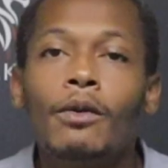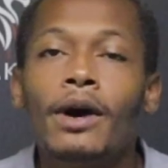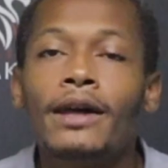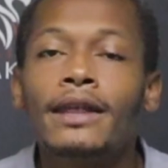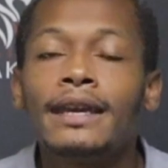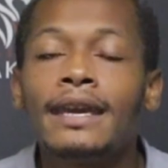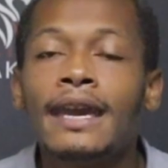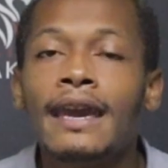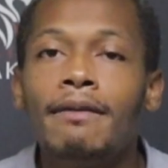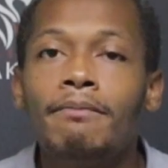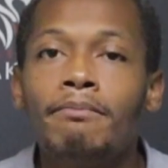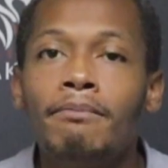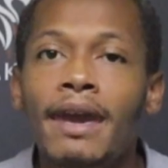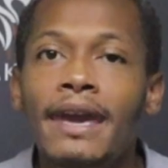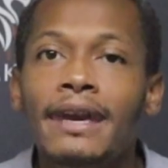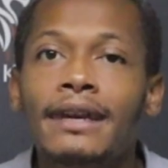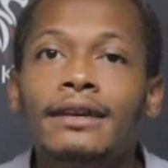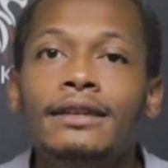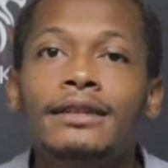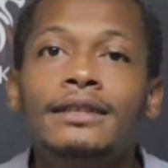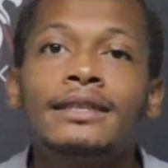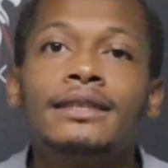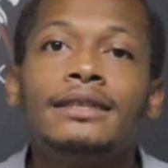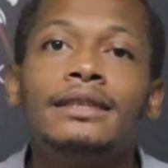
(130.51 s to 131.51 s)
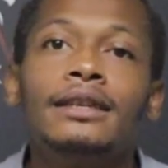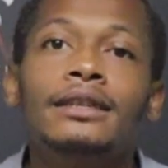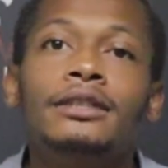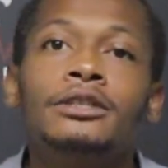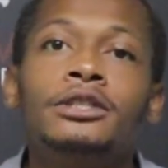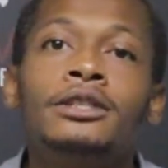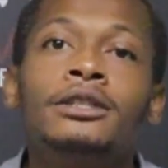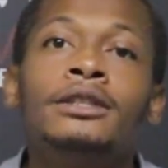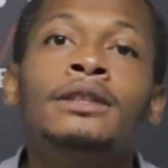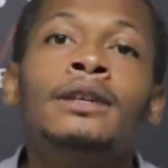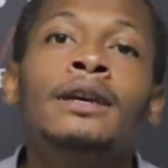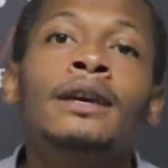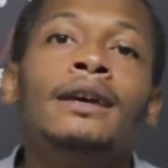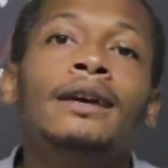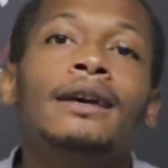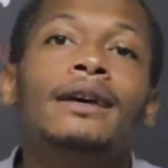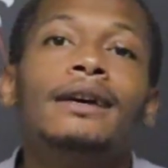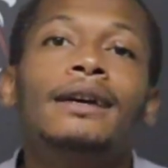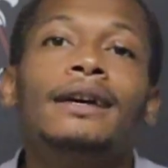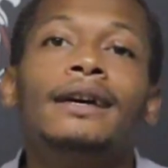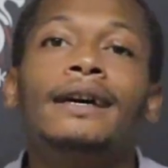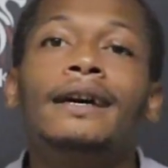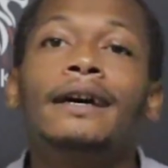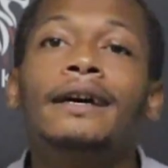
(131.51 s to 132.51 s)
why they can't make a decision.
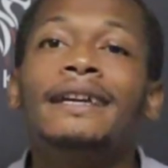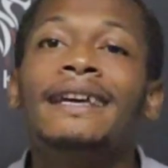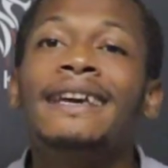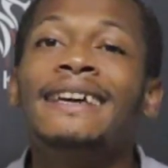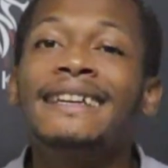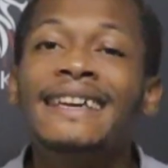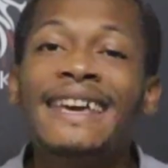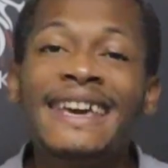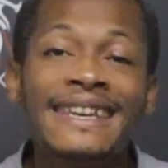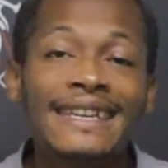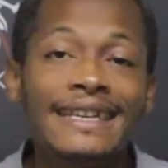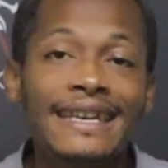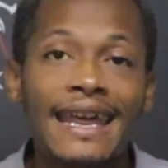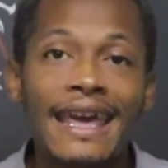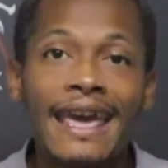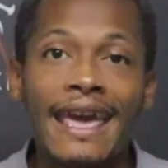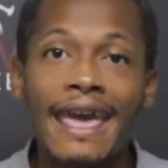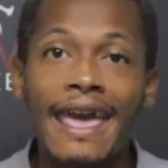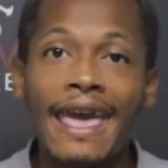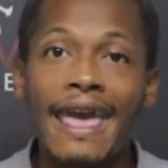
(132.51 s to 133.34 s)
And